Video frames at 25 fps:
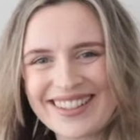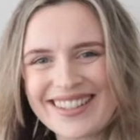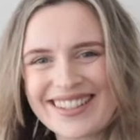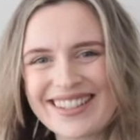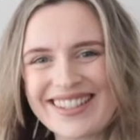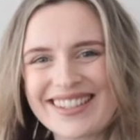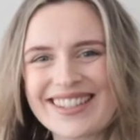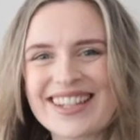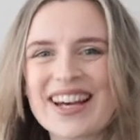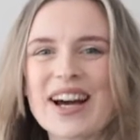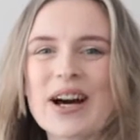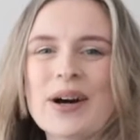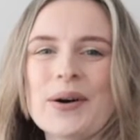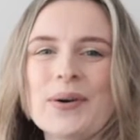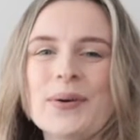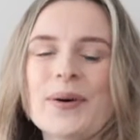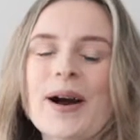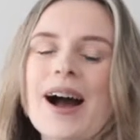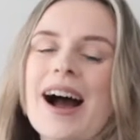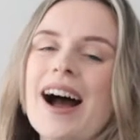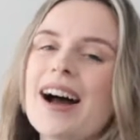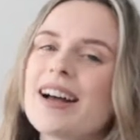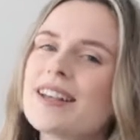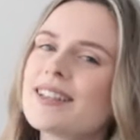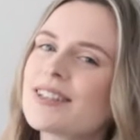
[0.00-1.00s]

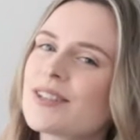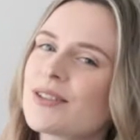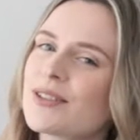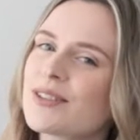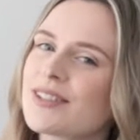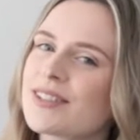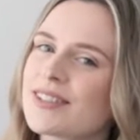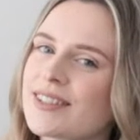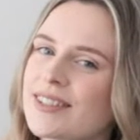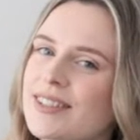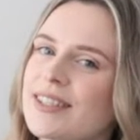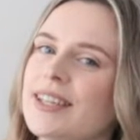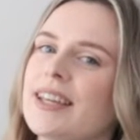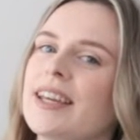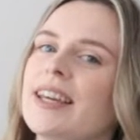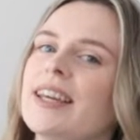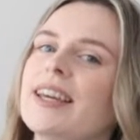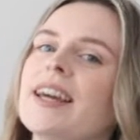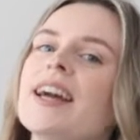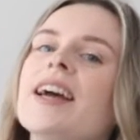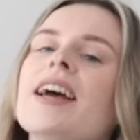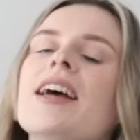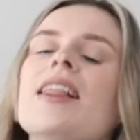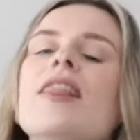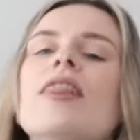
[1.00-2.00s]
So as you can
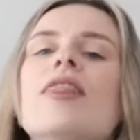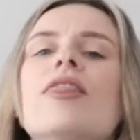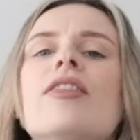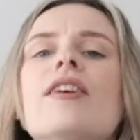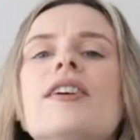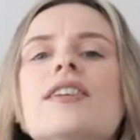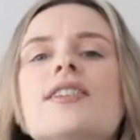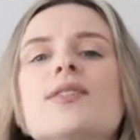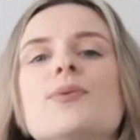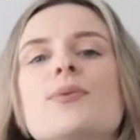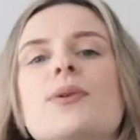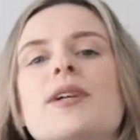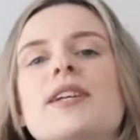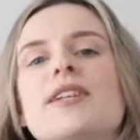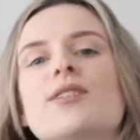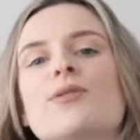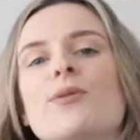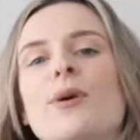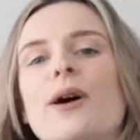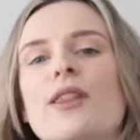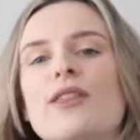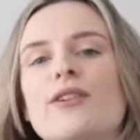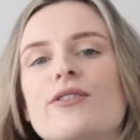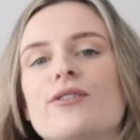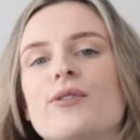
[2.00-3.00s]
see, this week's
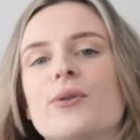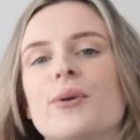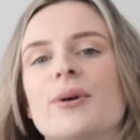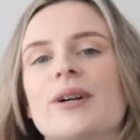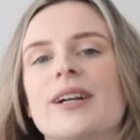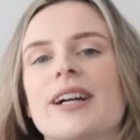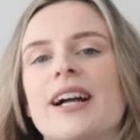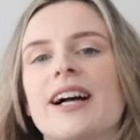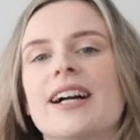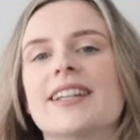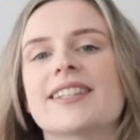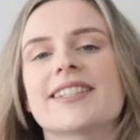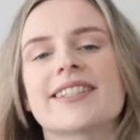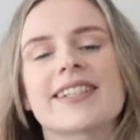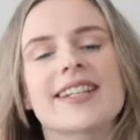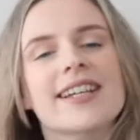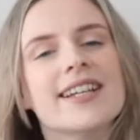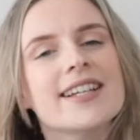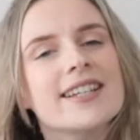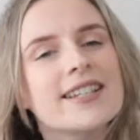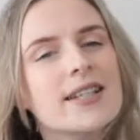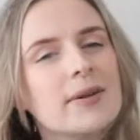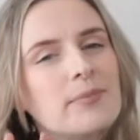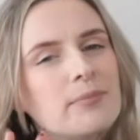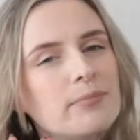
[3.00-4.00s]
weather forecast
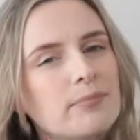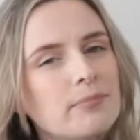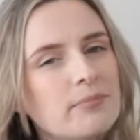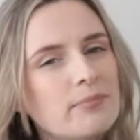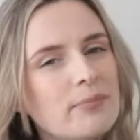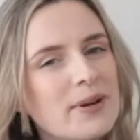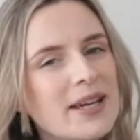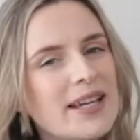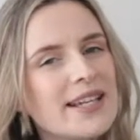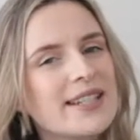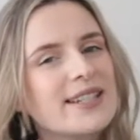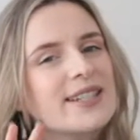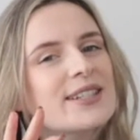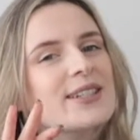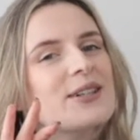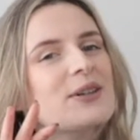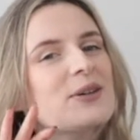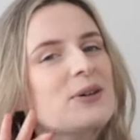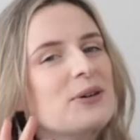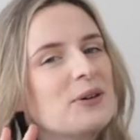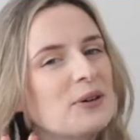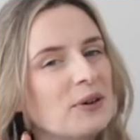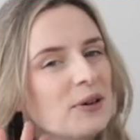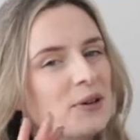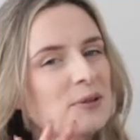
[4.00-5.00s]
is a bit
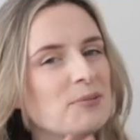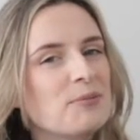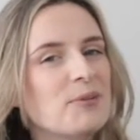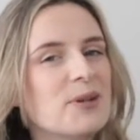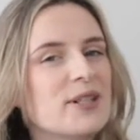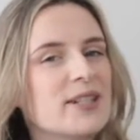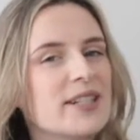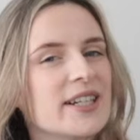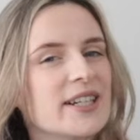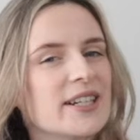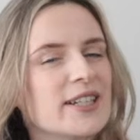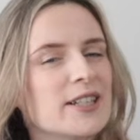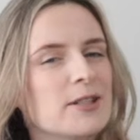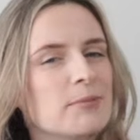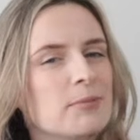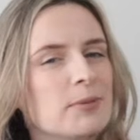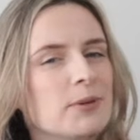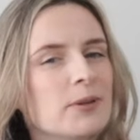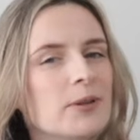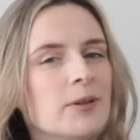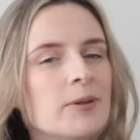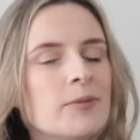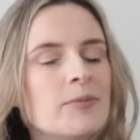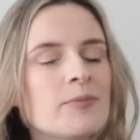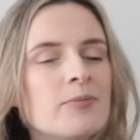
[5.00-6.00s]

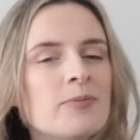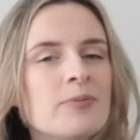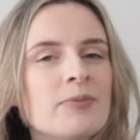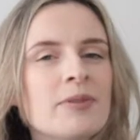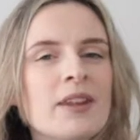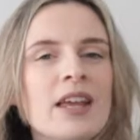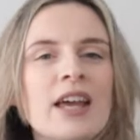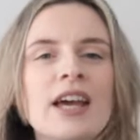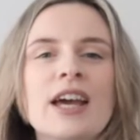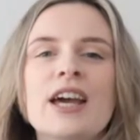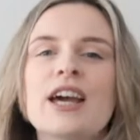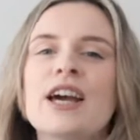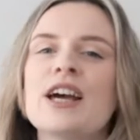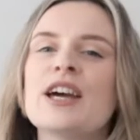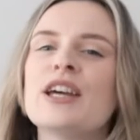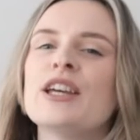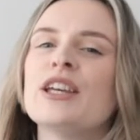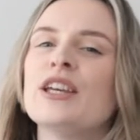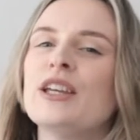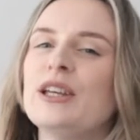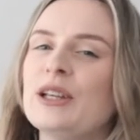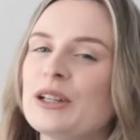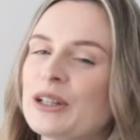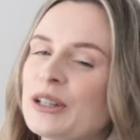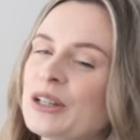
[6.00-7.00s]
unpredictable.
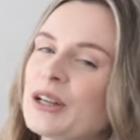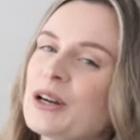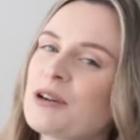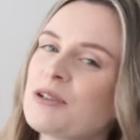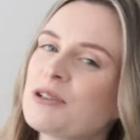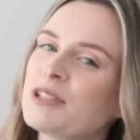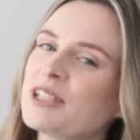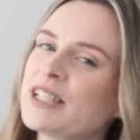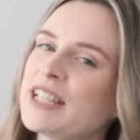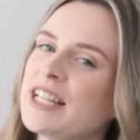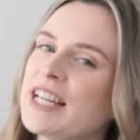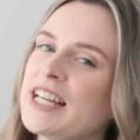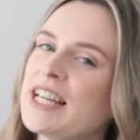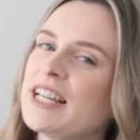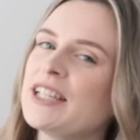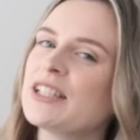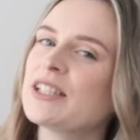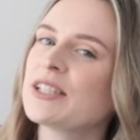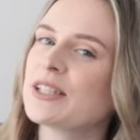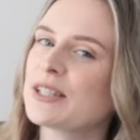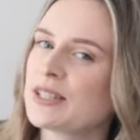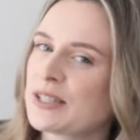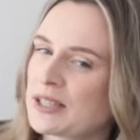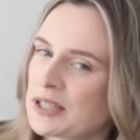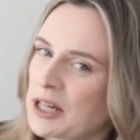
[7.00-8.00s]
You're going to need
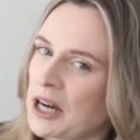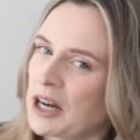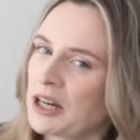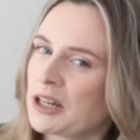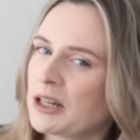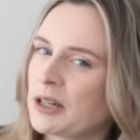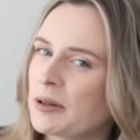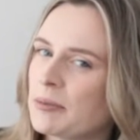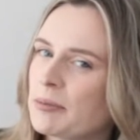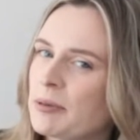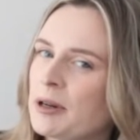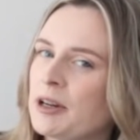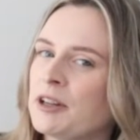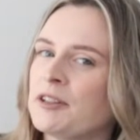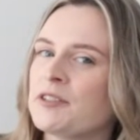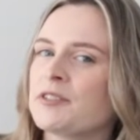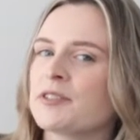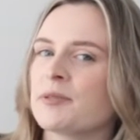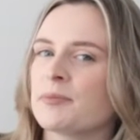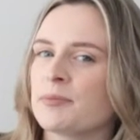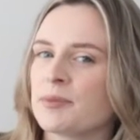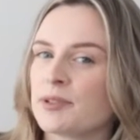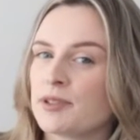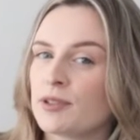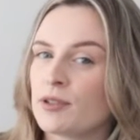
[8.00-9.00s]
to stock up on
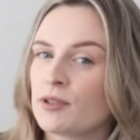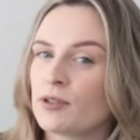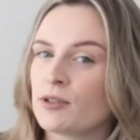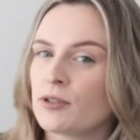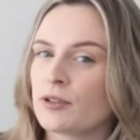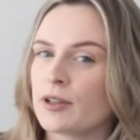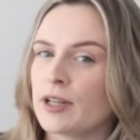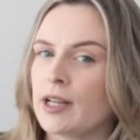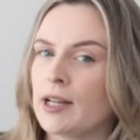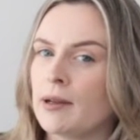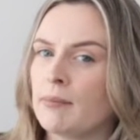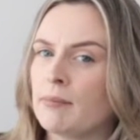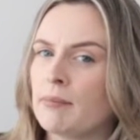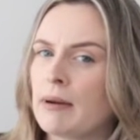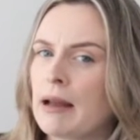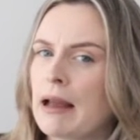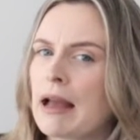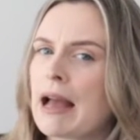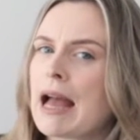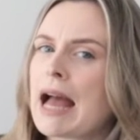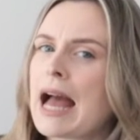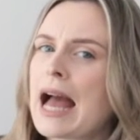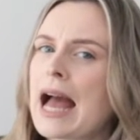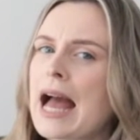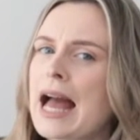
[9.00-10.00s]
some sun cream
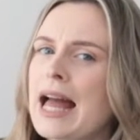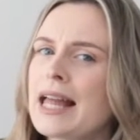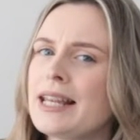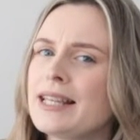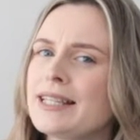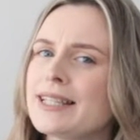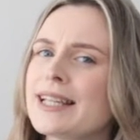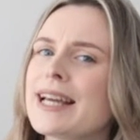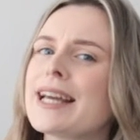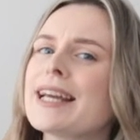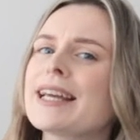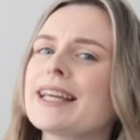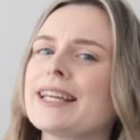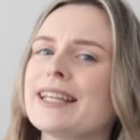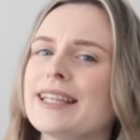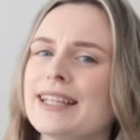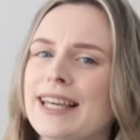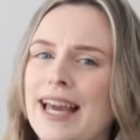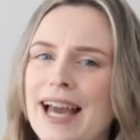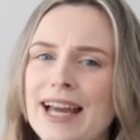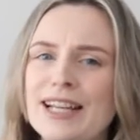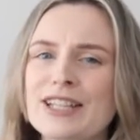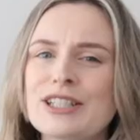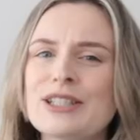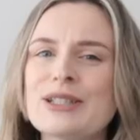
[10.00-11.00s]
and
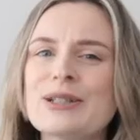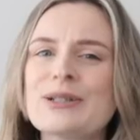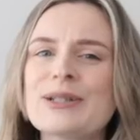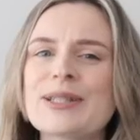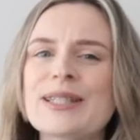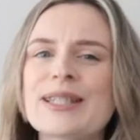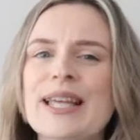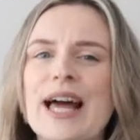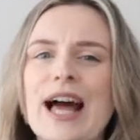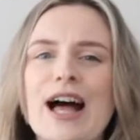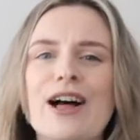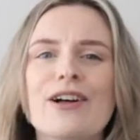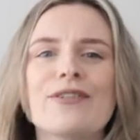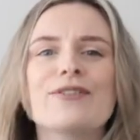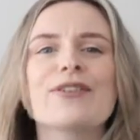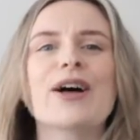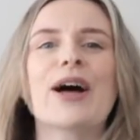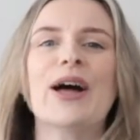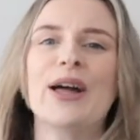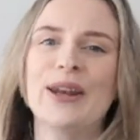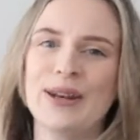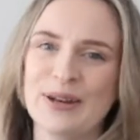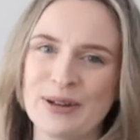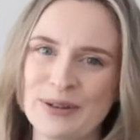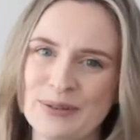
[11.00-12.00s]
get yourself
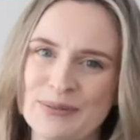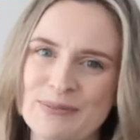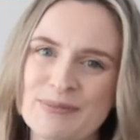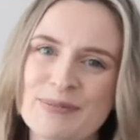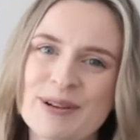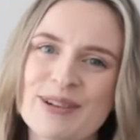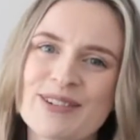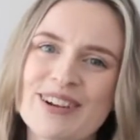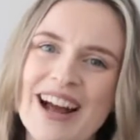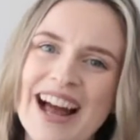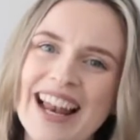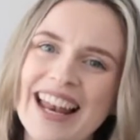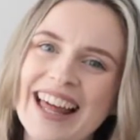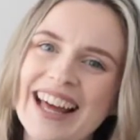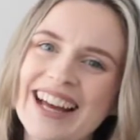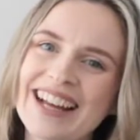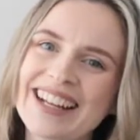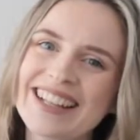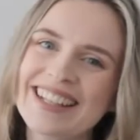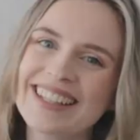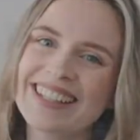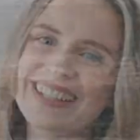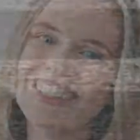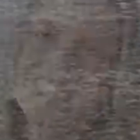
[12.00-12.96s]
an umbrella.